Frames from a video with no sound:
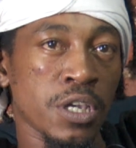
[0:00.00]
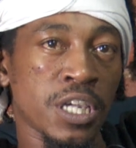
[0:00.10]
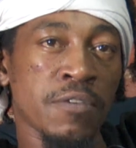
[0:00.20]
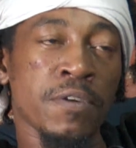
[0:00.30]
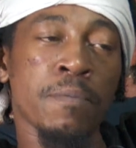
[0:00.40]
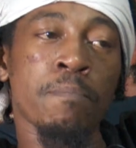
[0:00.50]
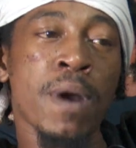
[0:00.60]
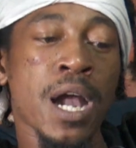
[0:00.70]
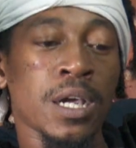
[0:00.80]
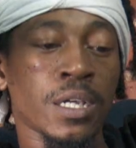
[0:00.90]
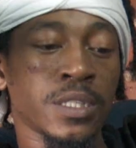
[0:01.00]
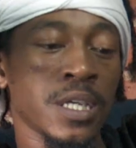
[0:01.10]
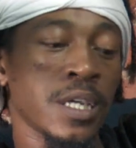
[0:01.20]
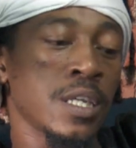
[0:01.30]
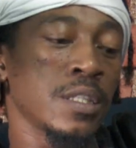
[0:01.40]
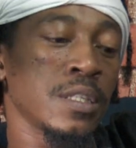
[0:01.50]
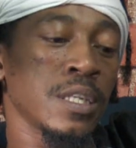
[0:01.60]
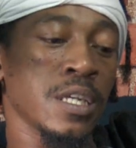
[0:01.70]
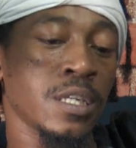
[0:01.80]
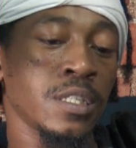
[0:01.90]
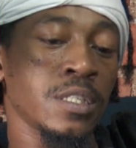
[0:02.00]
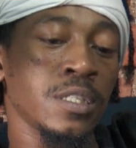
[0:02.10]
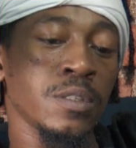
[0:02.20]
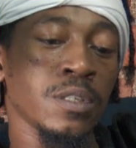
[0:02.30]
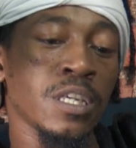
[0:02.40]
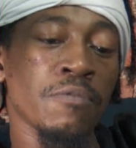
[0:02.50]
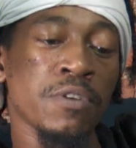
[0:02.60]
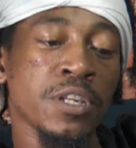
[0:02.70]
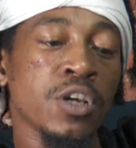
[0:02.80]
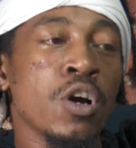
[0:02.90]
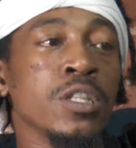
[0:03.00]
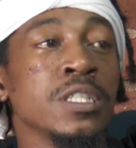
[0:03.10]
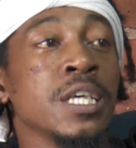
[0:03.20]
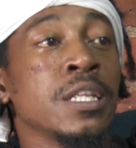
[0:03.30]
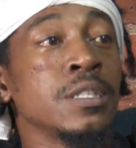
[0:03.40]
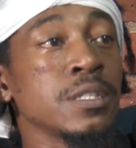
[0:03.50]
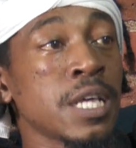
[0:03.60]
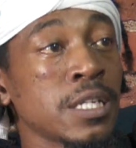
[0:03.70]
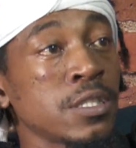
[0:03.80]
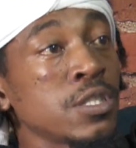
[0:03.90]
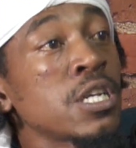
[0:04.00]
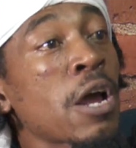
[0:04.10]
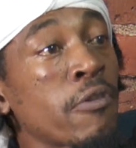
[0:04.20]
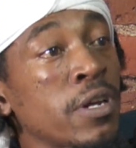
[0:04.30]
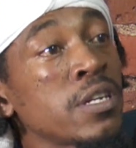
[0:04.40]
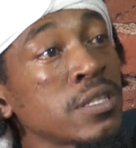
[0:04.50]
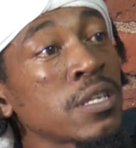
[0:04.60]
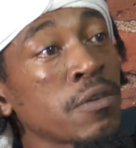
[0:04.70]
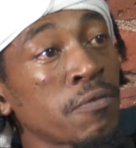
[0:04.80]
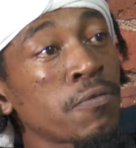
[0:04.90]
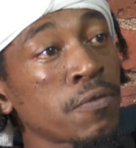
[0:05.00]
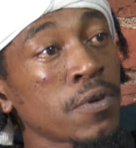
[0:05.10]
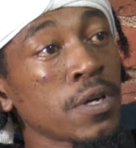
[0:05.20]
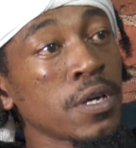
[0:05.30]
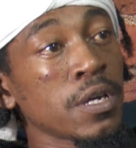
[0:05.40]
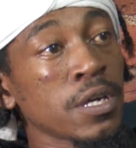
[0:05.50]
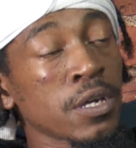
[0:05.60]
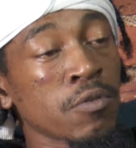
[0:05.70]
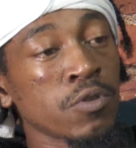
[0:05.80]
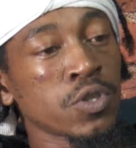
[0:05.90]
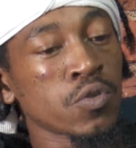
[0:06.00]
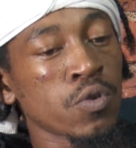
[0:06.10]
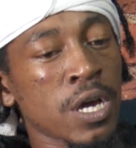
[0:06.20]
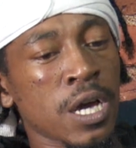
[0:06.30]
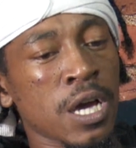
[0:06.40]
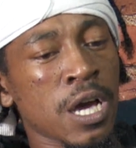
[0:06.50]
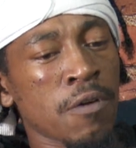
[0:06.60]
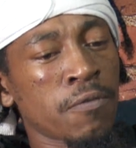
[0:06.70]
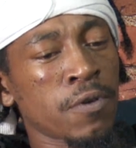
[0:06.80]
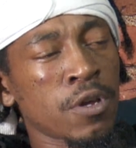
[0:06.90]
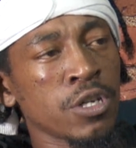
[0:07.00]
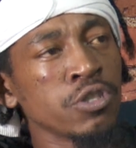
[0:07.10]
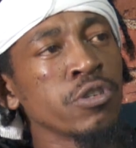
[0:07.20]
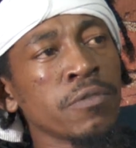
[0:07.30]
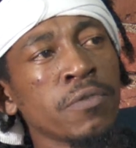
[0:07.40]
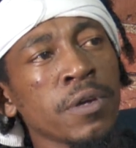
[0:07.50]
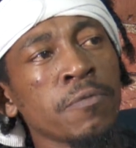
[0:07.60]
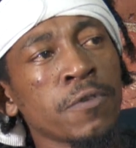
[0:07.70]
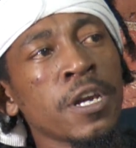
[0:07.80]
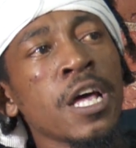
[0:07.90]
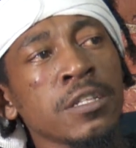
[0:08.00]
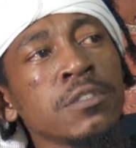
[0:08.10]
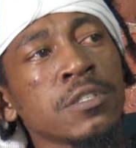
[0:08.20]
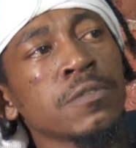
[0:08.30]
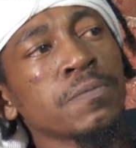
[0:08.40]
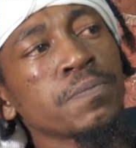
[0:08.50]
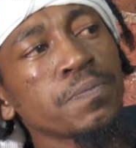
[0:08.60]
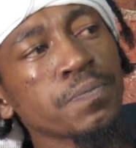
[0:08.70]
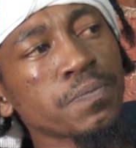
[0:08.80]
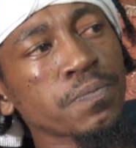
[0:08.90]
Giving back to it is giving the content that has give. Yeah. You know, so I, I full hundred for him for that. You know, and I like that.